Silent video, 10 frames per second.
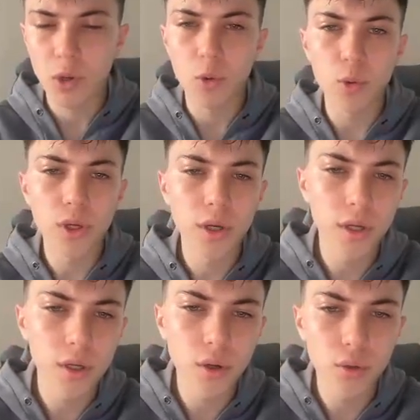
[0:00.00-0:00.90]
we're
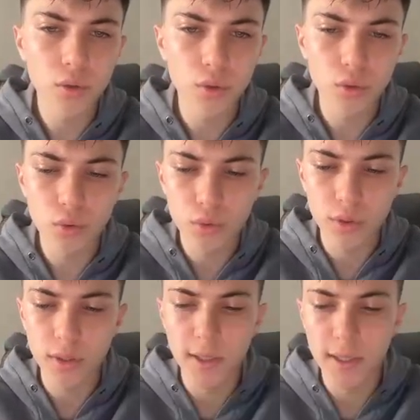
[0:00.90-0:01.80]
gonna go to
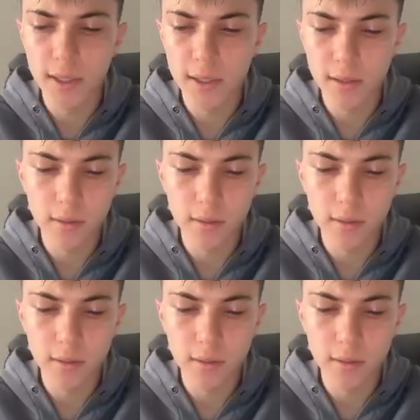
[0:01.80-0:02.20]
the